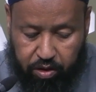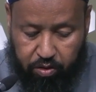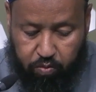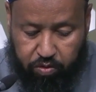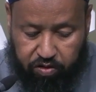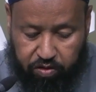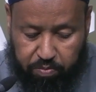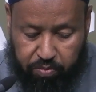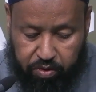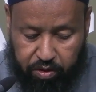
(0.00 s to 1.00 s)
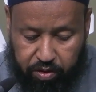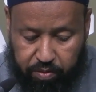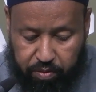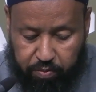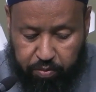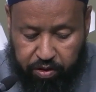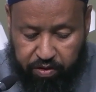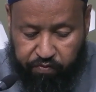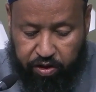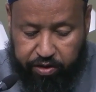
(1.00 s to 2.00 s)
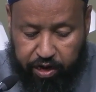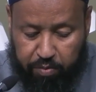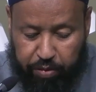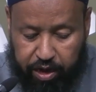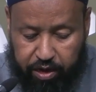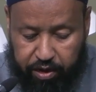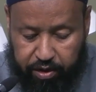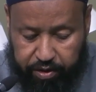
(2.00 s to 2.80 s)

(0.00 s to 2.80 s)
which has been revealed in Mecca,